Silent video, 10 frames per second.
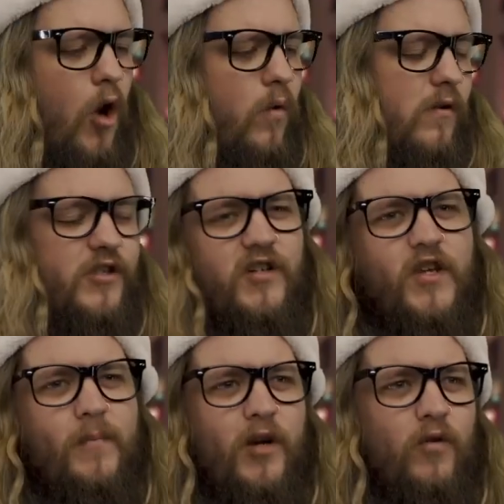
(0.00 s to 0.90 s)
Oh, well, it's
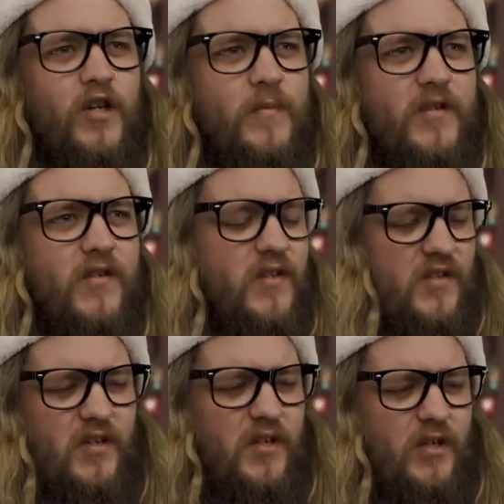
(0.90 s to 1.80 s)
just on my Christmas
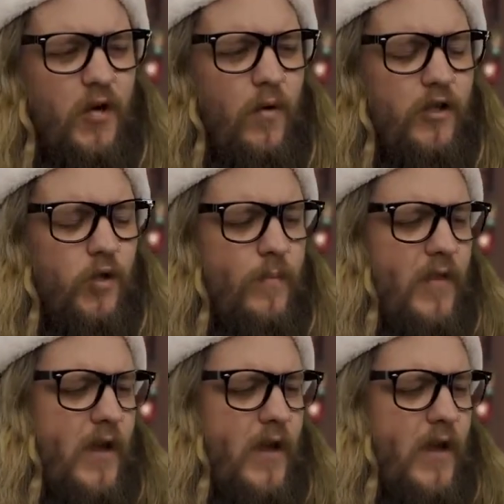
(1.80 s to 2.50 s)
list to go on a trip